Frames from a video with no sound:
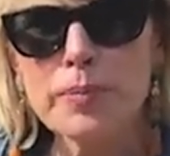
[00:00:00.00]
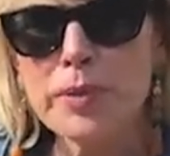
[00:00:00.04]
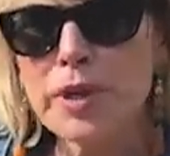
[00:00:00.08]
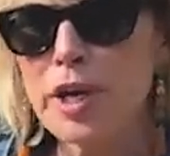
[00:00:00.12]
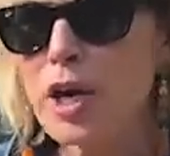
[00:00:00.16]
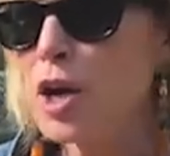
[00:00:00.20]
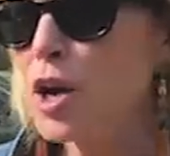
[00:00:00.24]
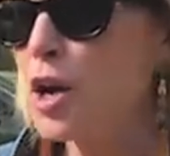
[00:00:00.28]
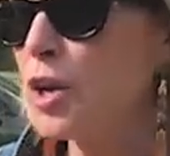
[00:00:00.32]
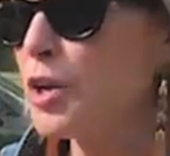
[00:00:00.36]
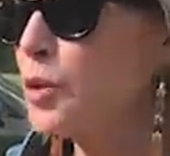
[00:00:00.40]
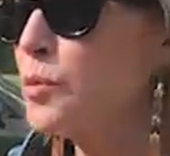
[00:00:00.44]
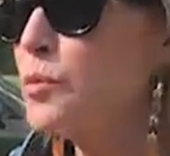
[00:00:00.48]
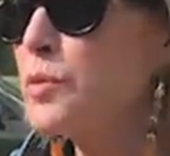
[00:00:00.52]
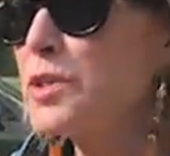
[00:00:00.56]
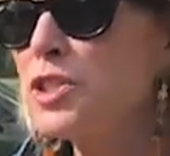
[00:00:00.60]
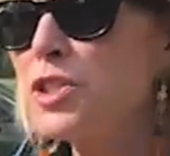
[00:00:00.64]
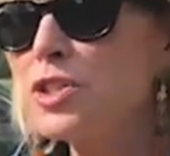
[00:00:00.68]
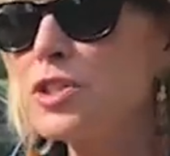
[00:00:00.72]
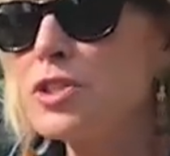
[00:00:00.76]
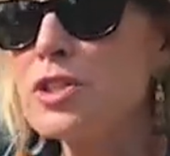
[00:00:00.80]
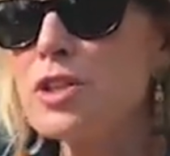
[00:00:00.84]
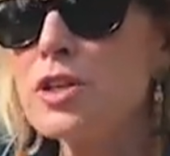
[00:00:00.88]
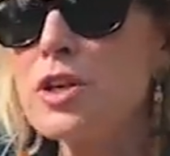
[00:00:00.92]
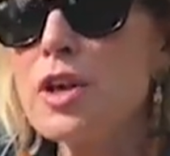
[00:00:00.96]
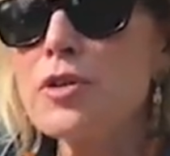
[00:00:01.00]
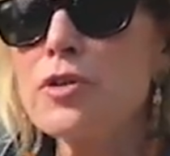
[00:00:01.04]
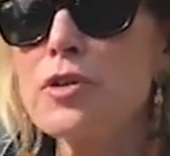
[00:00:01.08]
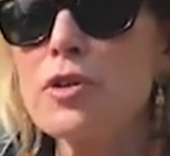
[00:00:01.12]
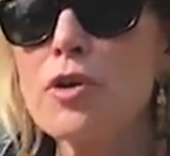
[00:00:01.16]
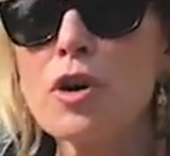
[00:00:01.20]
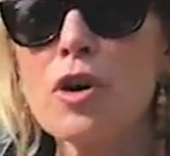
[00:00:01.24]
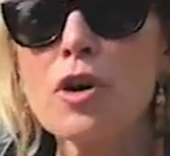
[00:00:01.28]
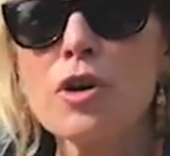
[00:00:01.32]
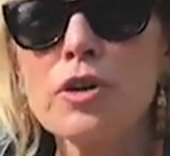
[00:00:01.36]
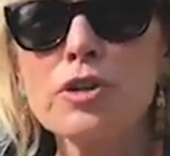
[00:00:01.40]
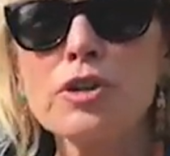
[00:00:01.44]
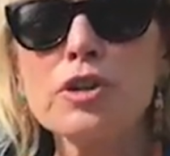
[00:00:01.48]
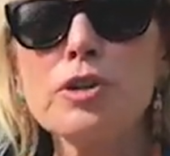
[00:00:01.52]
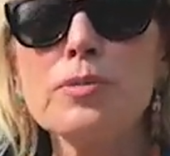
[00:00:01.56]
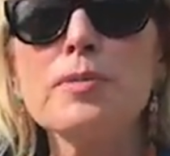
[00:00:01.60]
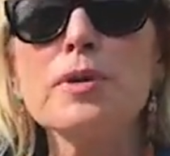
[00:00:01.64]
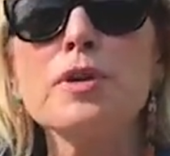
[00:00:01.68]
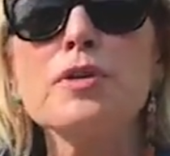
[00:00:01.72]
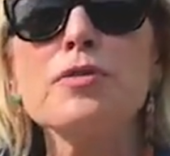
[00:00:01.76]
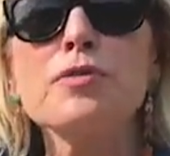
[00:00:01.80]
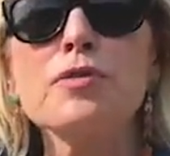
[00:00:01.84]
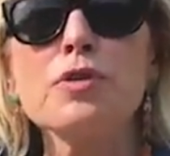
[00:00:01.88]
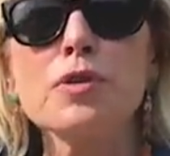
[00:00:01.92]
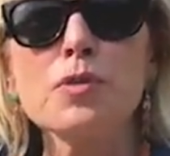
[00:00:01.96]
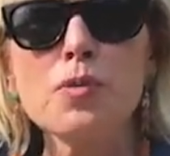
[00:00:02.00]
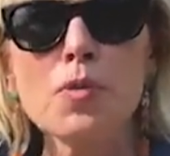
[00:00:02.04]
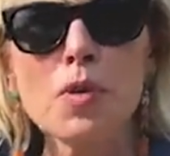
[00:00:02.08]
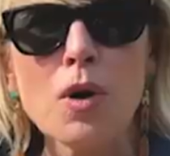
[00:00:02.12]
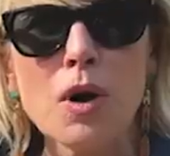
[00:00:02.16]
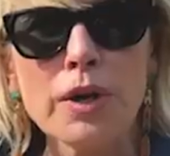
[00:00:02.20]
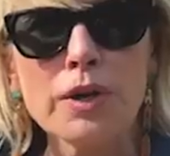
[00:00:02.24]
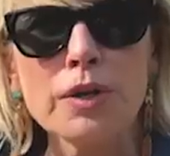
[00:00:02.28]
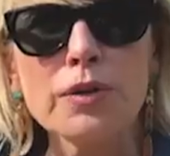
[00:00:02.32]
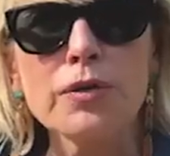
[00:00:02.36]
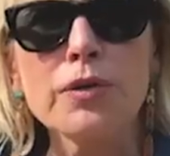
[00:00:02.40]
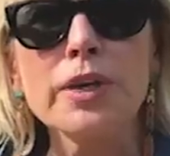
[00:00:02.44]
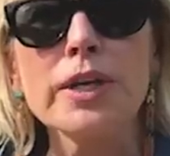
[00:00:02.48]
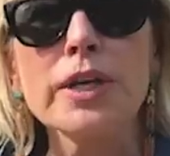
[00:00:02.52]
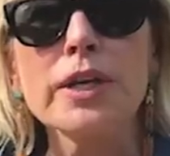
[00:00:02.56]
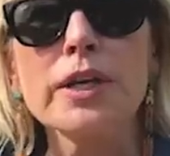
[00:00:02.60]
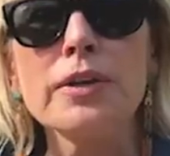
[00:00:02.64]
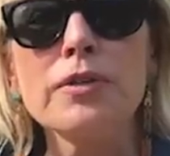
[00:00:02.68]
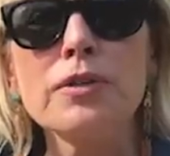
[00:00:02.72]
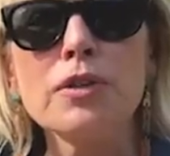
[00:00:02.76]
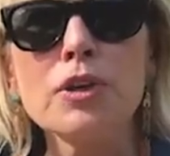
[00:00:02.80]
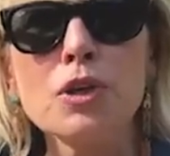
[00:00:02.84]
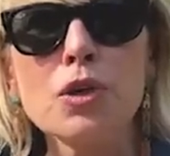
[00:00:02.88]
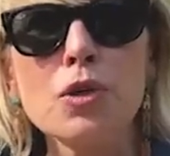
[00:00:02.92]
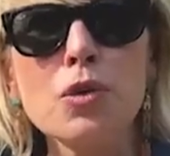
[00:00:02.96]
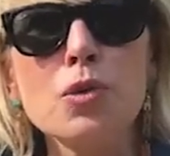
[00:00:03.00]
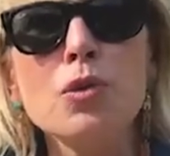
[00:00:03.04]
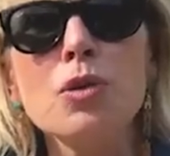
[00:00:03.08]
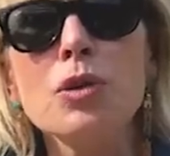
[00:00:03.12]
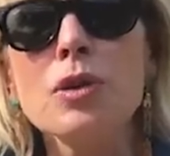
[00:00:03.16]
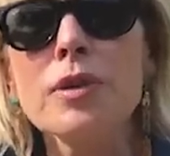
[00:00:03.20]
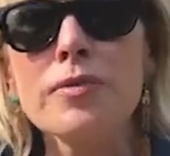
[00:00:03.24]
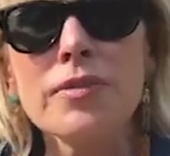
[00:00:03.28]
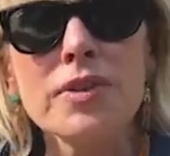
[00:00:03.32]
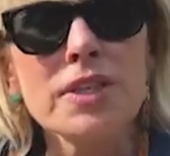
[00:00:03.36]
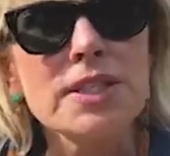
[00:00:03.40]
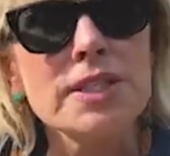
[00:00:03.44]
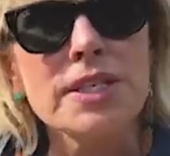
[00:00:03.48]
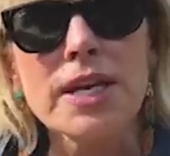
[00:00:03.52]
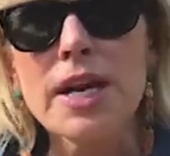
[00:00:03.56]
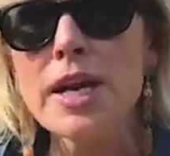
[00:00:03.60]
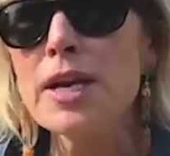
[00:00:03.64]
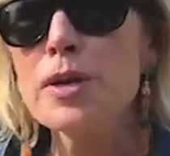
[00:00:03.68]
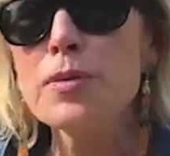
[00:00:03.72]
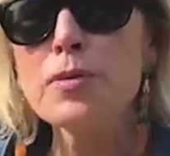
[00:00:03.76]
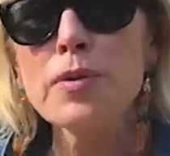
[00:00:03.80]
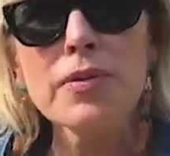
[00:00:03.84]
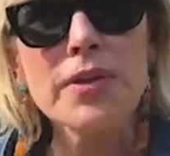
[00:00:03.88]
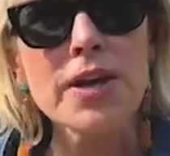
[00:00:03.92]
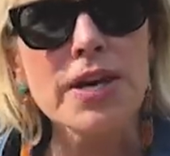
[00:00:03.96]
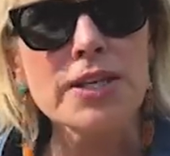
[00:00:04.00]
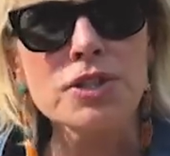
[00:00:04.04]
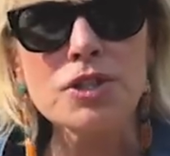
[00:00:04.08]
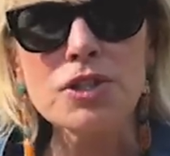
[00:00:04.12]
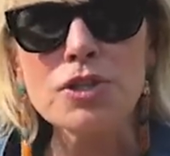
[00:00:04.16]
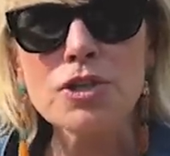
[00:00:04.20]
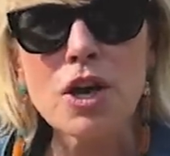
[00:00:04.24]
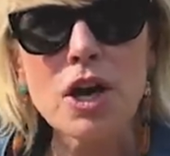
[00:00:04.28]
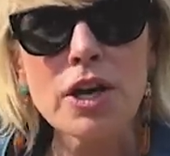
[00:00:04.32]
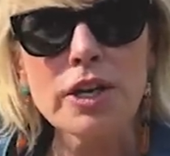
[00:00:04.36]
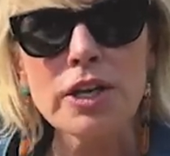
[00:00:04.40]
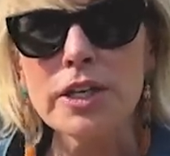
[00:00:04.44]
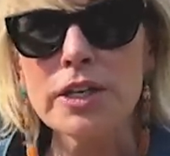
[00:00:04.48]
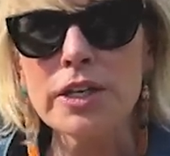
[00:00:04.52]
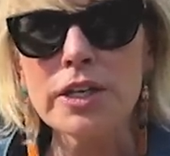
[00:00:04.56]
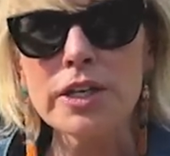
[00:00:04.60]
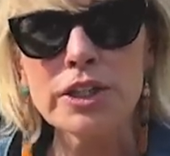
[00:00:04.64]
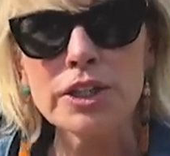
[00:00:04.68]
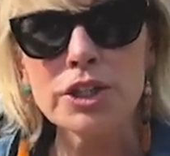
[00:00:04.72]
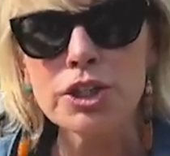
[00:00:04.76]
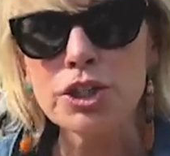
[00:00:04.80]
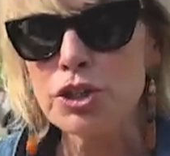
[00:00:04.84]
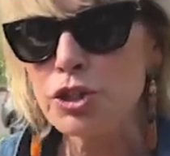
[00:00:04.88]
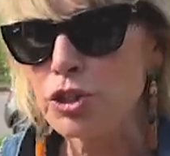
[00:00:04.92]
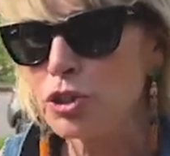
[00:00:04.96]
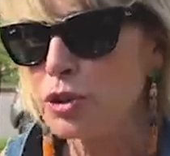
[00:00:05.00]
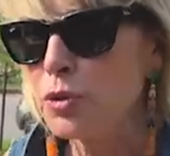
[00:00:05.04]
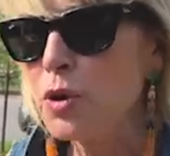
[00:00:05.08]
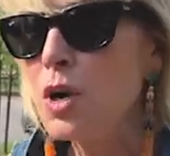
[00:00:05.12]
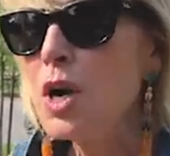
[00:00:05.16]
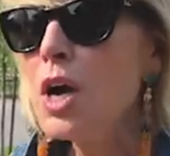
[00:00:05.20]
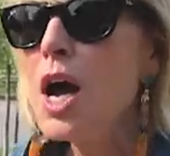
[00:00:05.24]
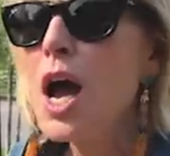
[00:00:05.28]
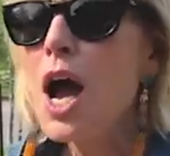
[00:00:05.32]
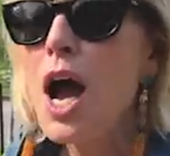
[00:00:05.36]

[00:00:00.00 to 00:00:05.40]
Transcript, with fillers: be hotter, which is another argument for watering in the cool of the day when that's not an issue.